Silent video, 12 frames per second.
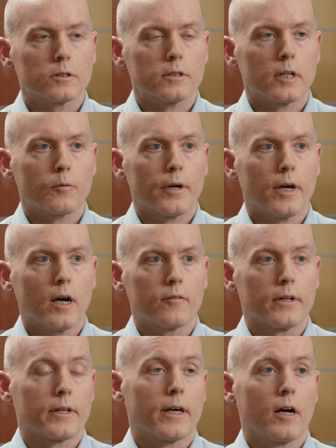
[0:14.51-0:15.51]
just like we have
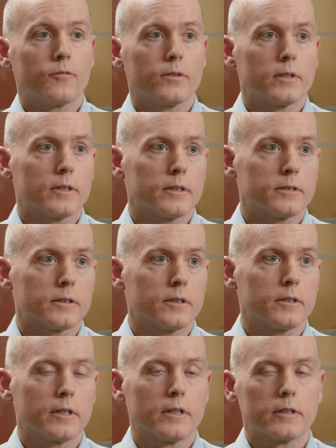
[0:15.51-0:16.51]
enkephalins
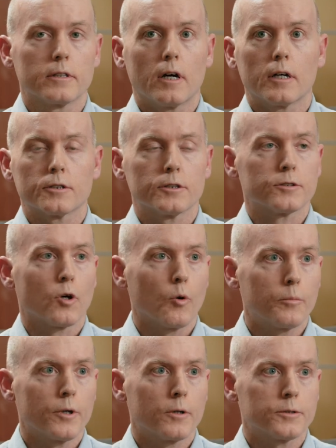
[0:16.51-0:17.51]
and endogenous
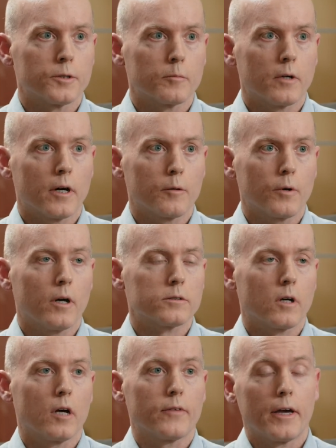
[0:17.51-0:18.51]
opioids in our body, we
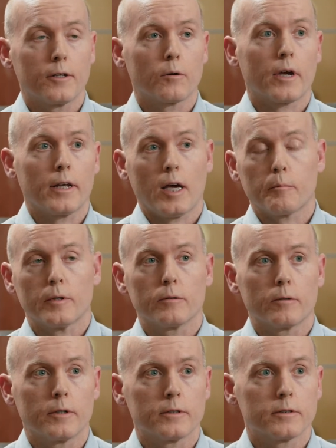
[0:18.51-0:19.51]
also have
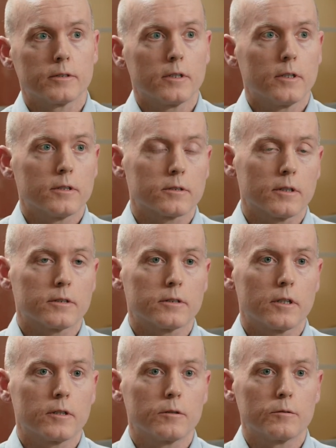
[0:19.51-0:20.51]
endocannabinoids. So let's
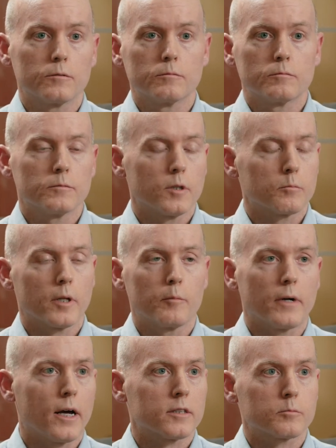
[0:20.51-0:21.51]
say you play
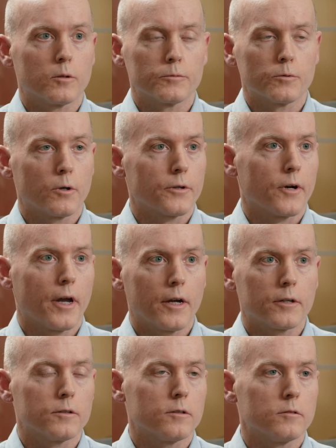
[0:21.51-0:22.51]
basketball and roll your
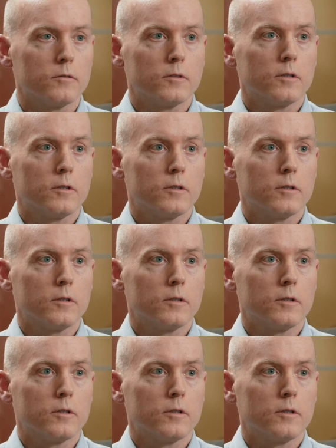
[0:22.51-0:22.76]
ankle,